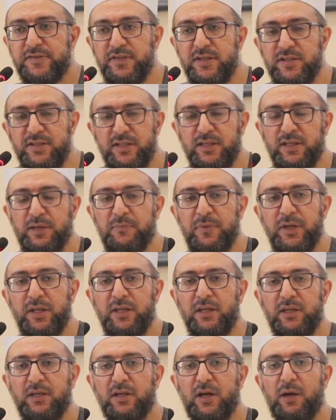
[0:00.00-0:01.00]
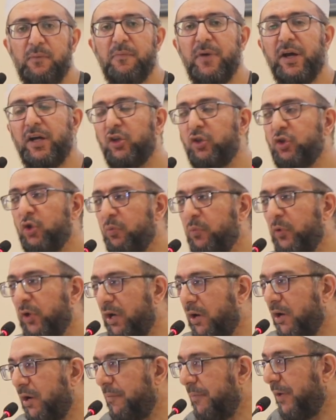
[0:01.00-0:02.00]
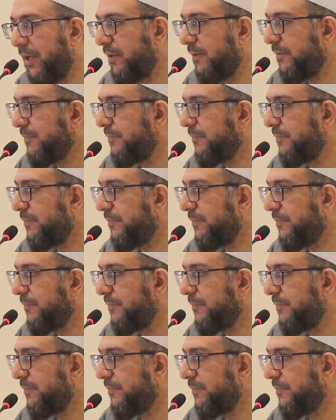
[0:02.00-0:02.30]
city, meaning Makkatul Mukarramah.